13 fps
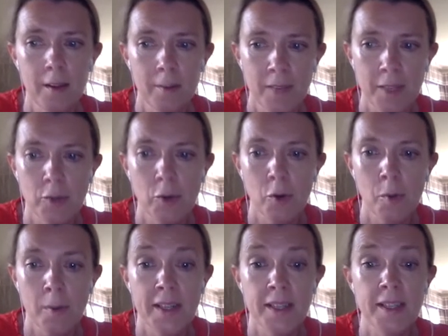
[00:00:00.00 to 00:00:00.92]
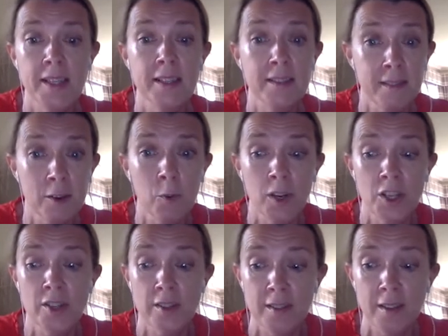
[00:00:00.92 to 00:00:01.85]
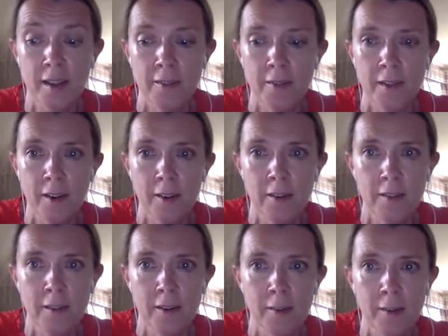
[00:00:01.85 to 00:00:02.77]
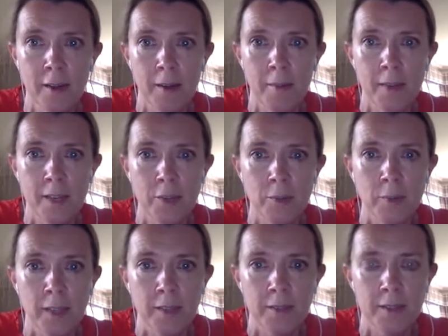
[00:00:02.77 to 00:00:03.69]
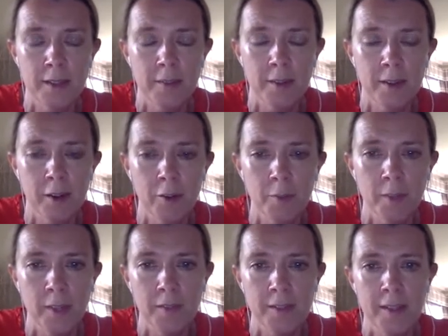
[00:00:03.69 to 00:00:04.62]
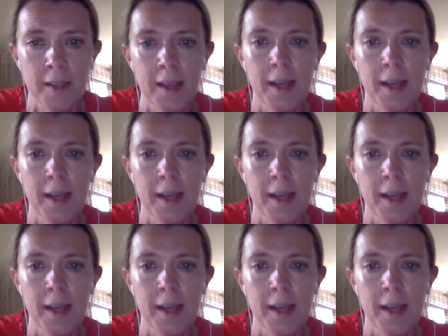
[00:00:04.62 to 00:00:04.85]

medical comorbidities, their wishes, and their their uh, medical beliefs and their health beliefs.